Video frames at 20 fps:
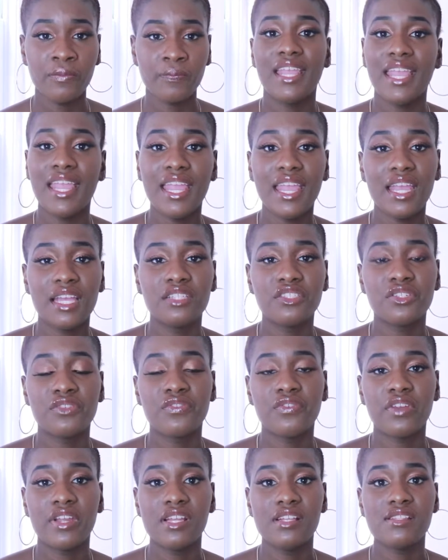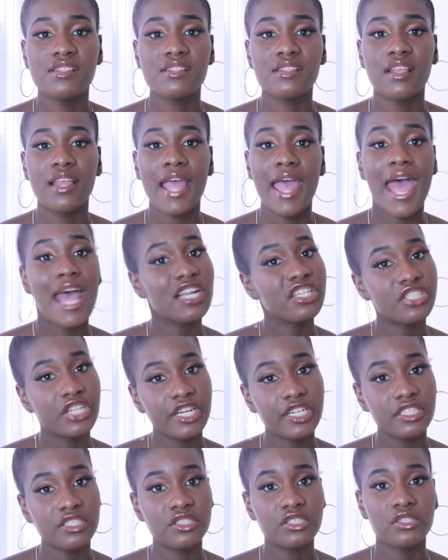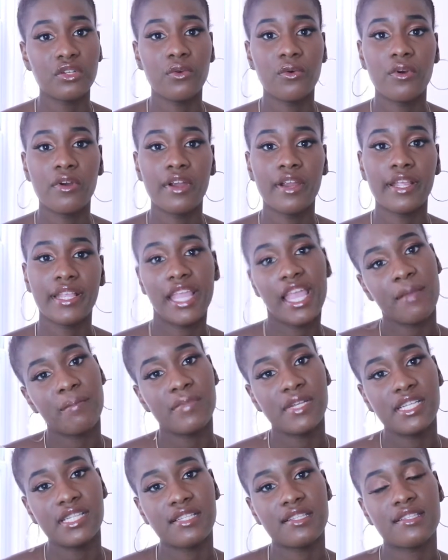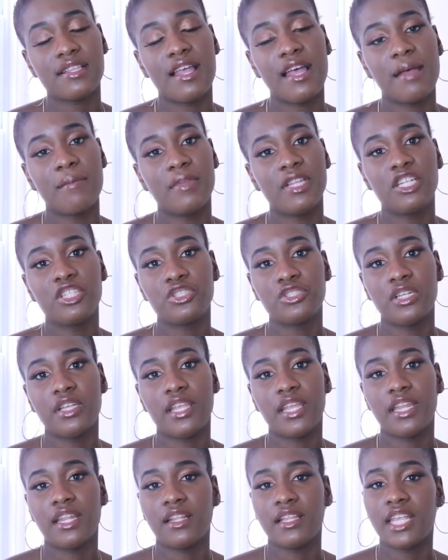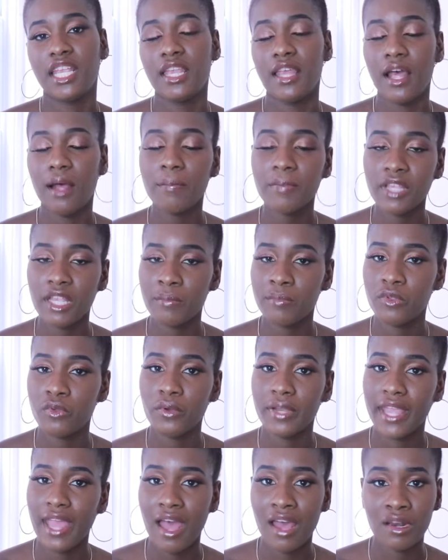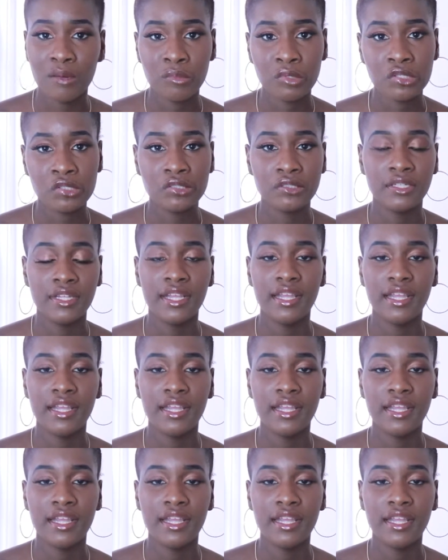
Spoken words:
And your friends at church or campus ministry can help keep you accountable